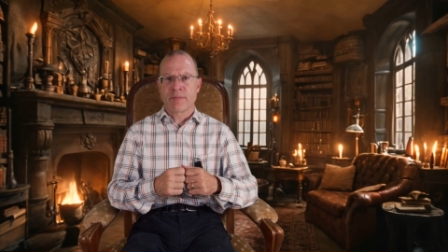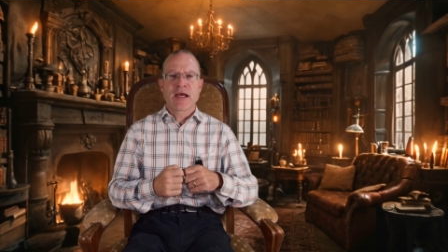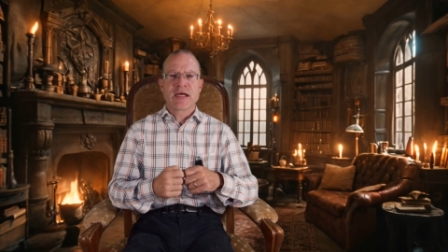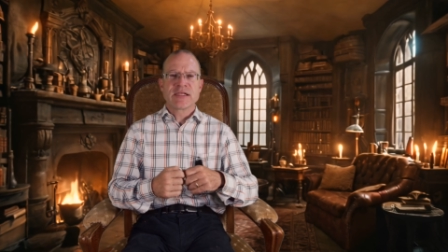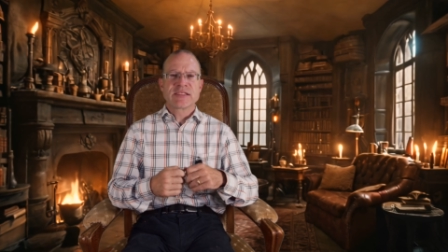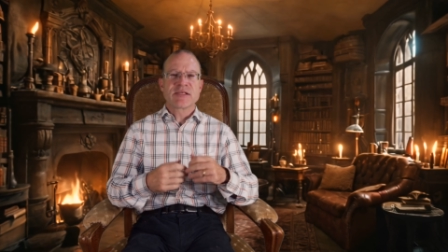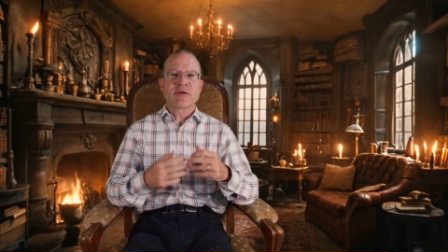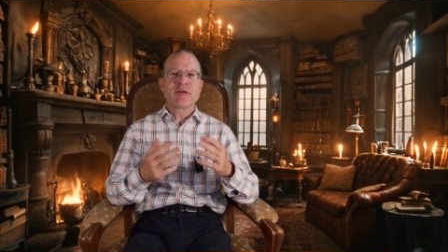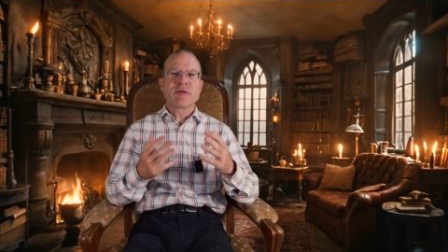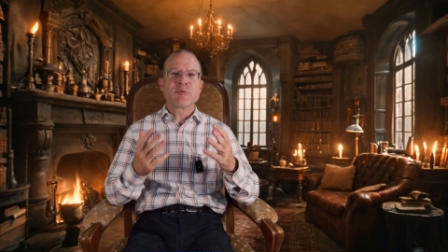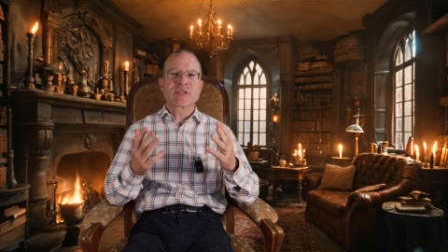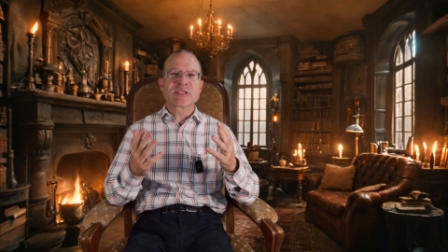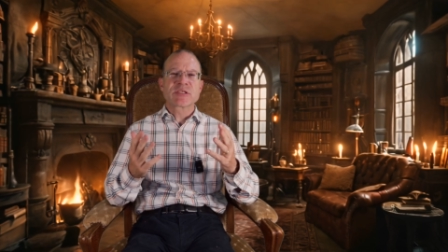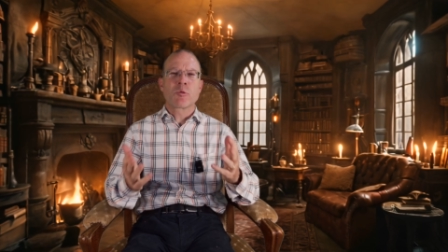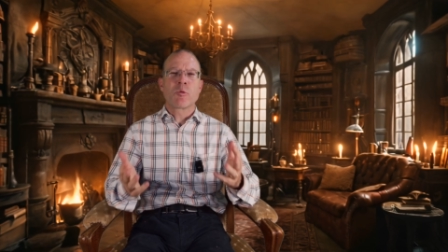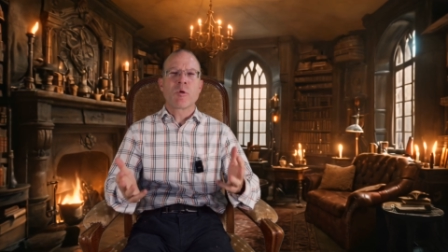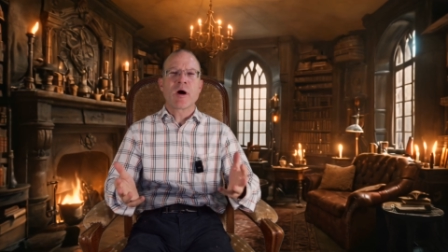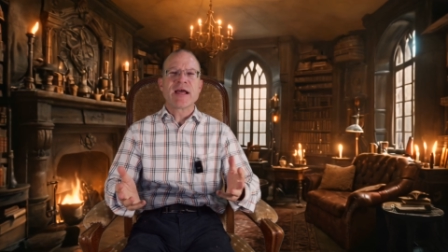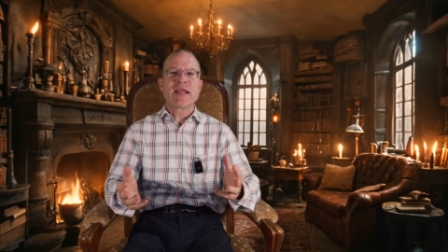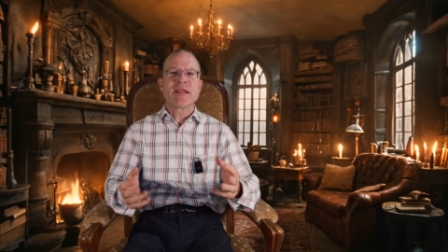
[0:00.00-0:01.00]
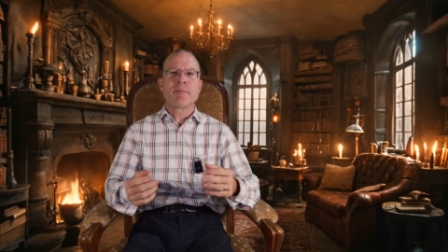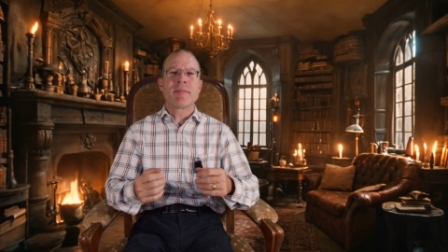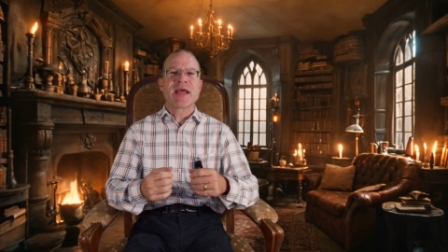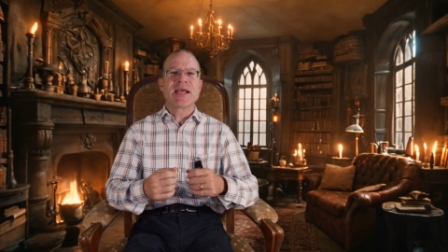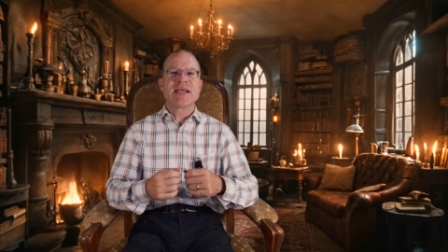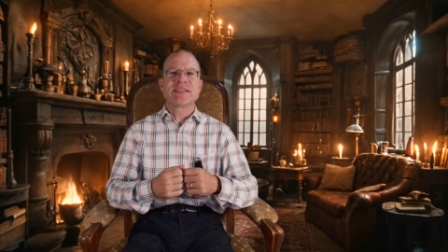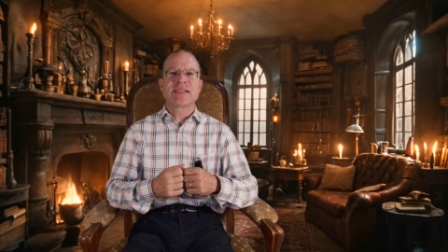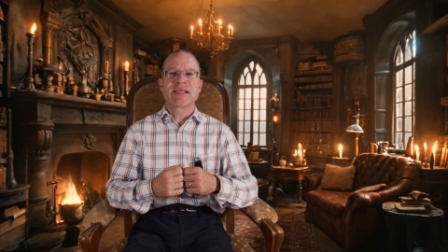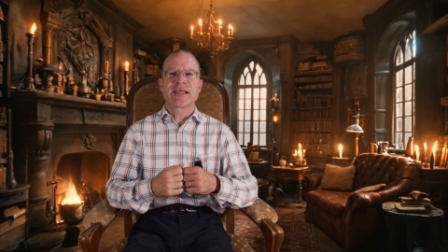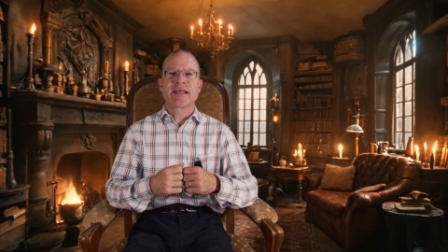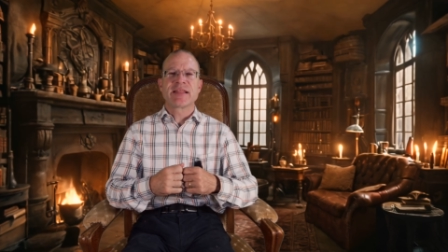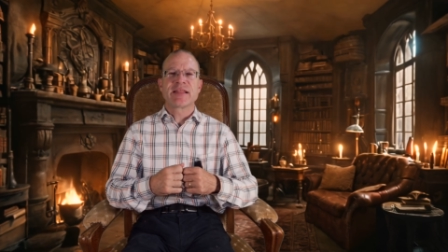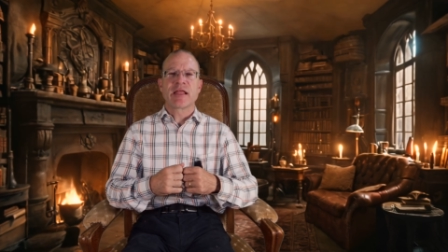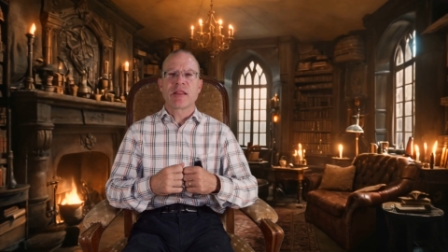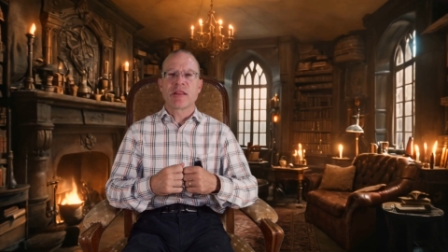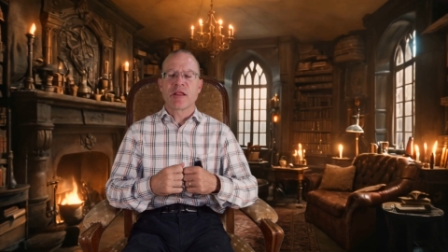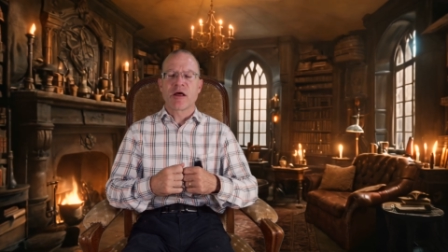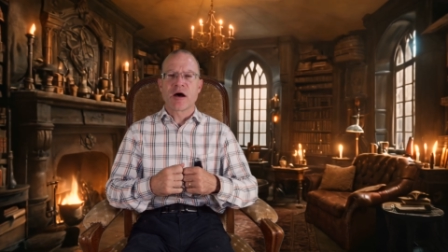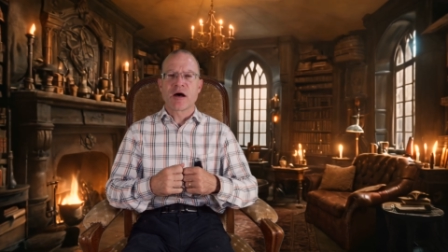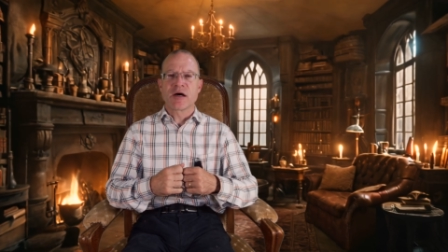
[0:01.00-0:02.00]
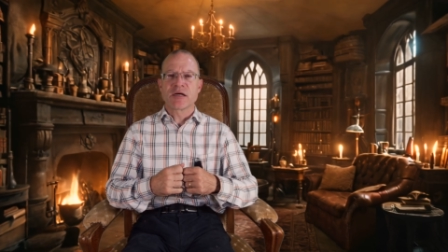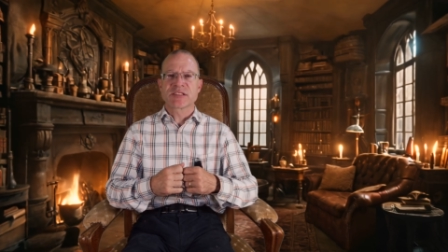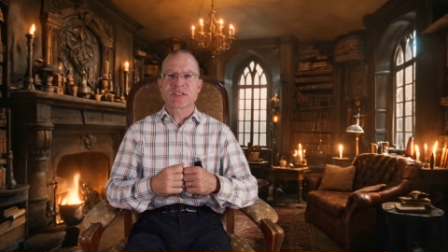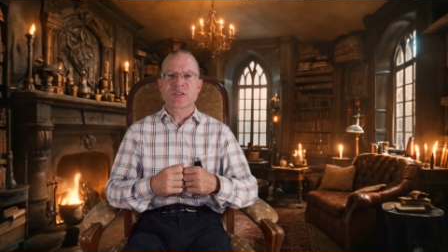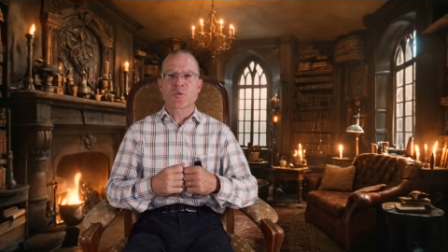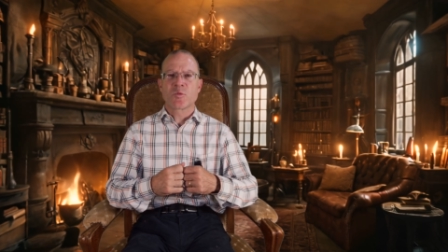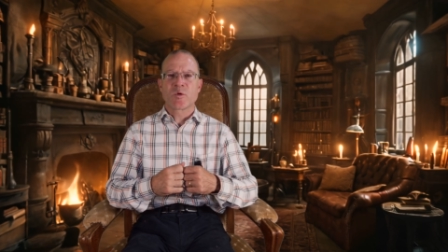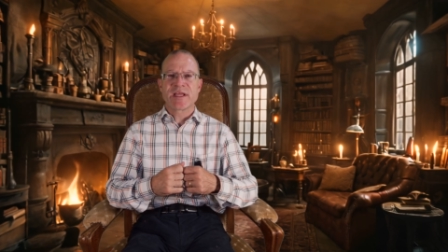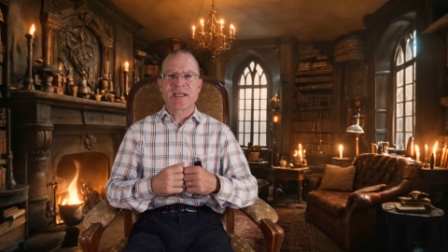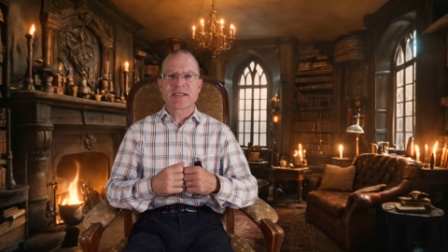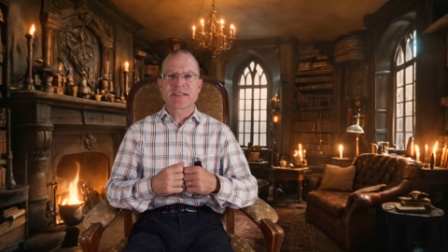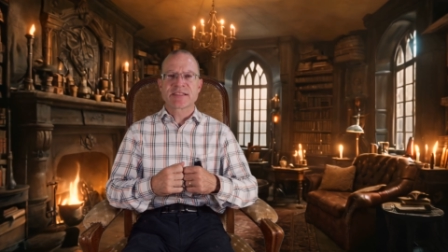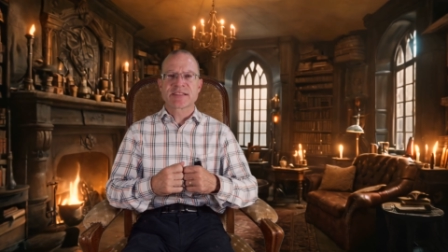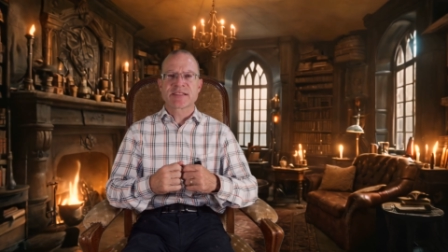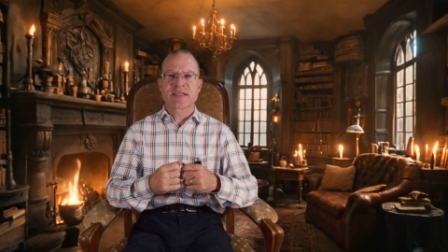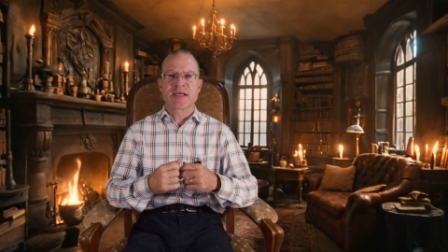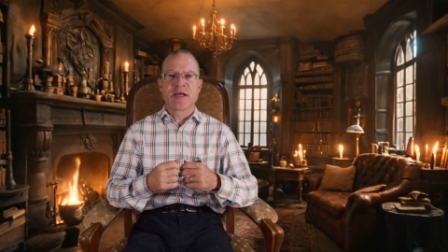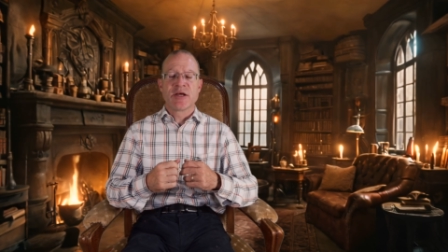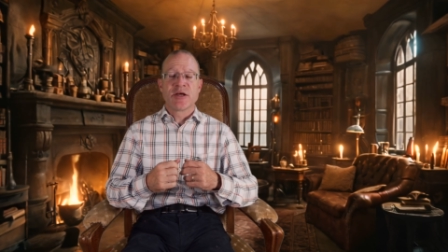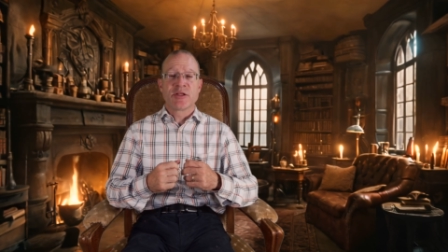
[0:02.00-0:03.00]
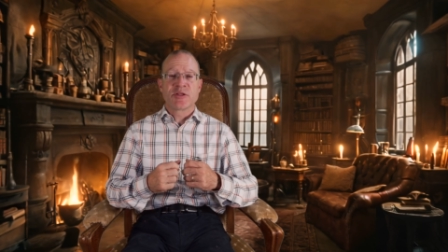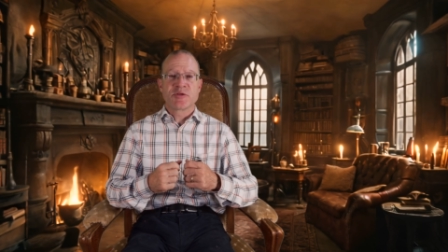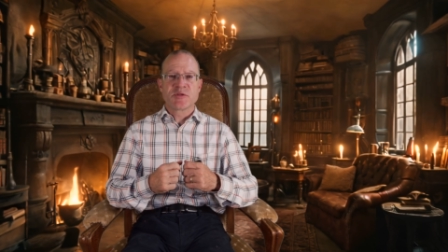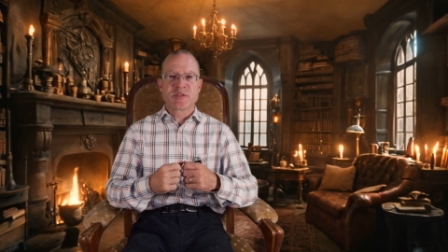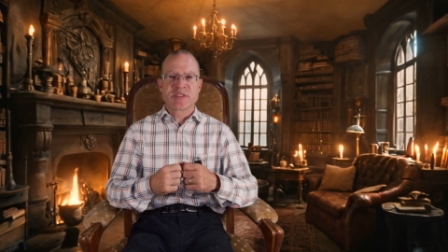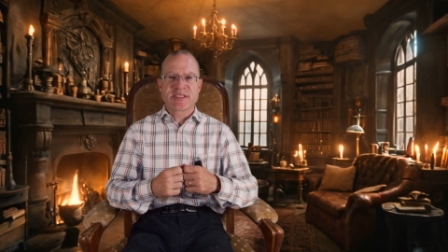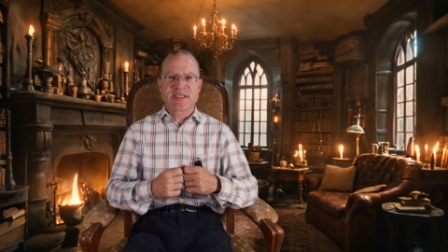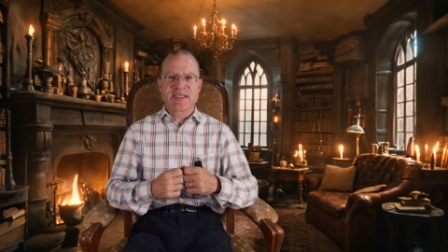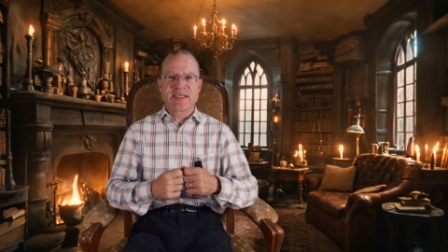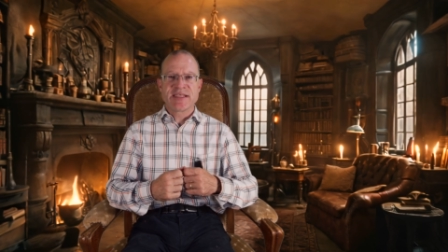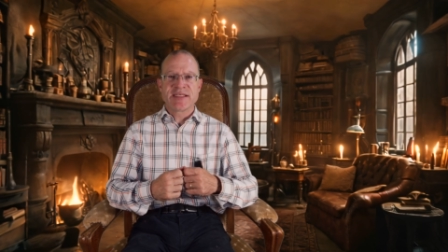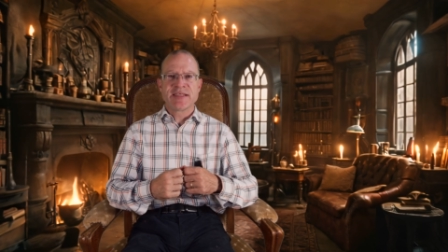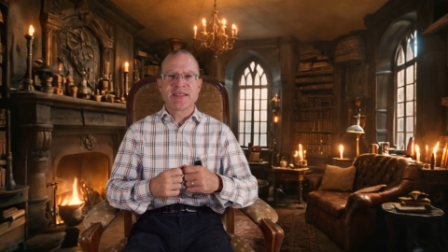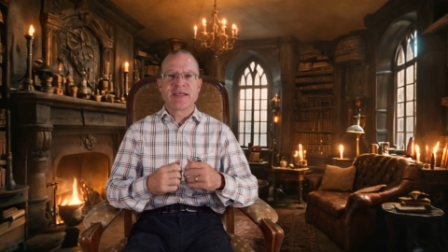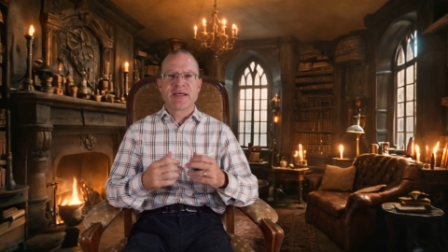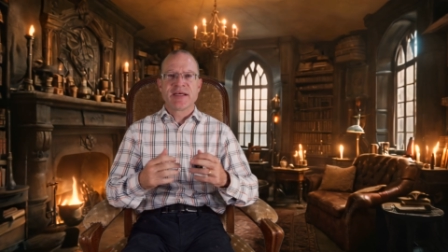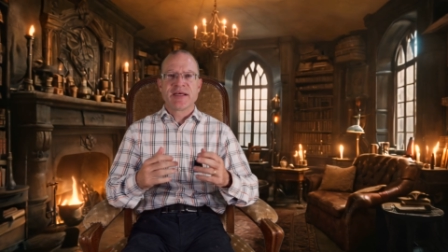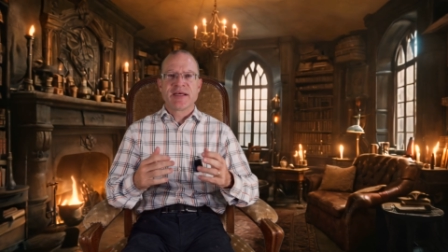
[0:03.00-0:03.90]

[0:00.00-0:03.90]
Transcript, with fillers: And so it was quite amazing in the last weeks to see